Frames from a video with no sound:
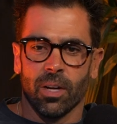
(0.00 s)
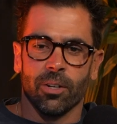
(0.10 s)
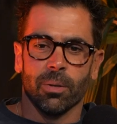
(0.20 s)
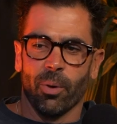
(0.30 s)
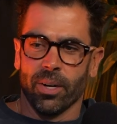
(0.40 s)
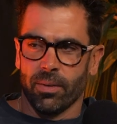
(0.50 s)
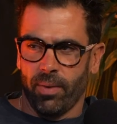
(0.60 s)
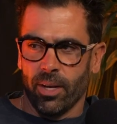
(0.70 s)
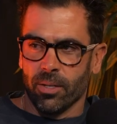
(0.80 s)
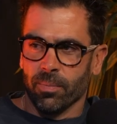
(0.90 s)
under market
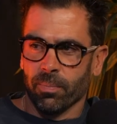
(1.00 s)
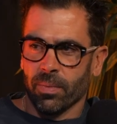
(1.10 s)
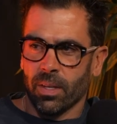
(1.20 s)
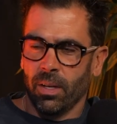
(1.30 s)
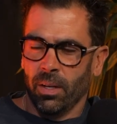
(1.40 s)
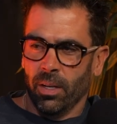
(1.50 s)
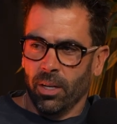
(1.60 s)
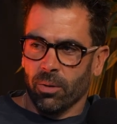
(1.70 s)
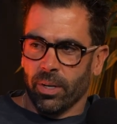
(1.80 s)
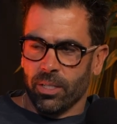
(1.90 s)
value.
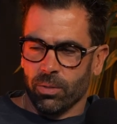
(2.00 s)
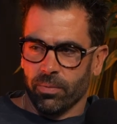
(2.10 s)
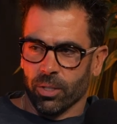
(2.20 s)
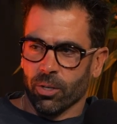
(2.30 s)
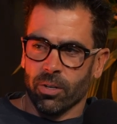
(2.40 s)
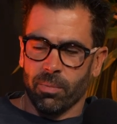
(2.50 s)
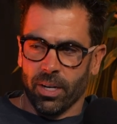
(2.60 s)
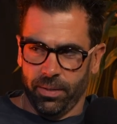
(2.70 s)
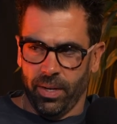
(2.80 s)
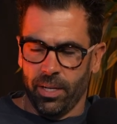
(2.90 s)
Right. So if the current
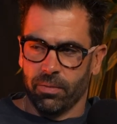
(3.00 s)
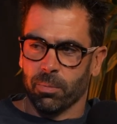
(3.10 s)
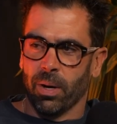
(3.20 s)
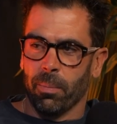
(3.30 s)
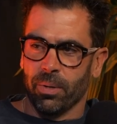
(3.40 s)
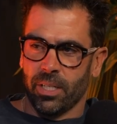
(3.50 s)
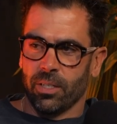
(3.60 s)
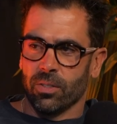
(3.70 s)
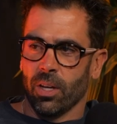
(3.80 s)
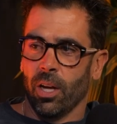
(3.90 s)
market value of the property
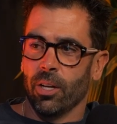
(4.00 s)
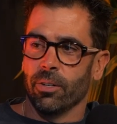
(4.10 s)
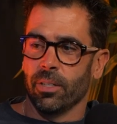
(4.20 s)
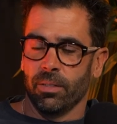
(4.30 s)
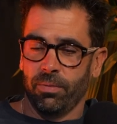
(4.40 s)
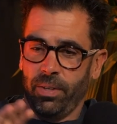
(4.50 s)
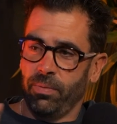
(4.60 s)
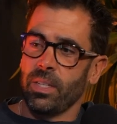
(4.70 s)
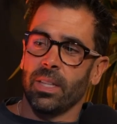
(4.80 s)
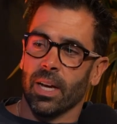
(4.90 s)
is
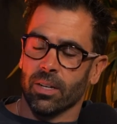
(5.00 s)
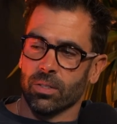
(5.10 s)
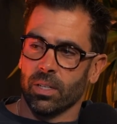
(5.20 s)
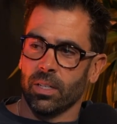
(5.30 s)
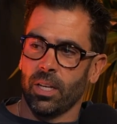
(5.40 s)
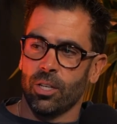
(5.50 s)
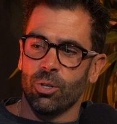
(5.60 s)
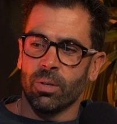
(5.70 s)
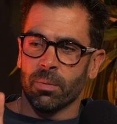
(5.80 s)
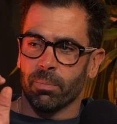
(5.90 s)
$150,000 and
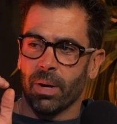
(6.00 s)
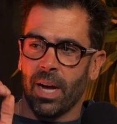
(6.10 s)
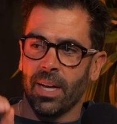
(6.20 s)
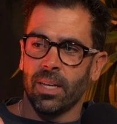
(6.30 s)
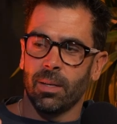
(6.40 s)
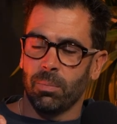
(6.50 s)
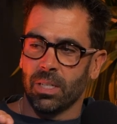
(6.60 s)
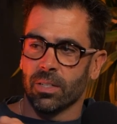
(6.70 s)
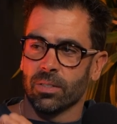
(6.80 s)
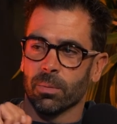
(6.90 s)
you can buy it
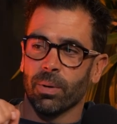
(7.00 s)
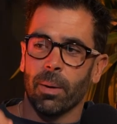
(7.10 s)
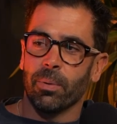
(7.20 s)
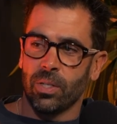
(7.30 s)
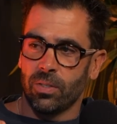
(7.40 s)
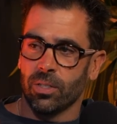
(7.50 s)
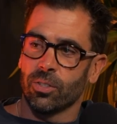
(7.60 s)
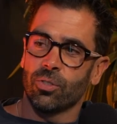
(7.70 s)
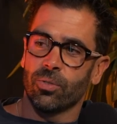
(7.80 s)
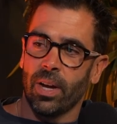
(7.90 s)
because the property's in
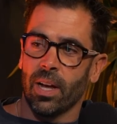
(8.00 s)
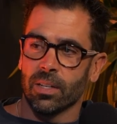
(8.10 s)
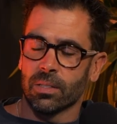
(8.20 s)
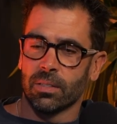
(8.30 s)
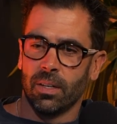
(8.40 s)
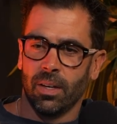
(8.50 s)
distress,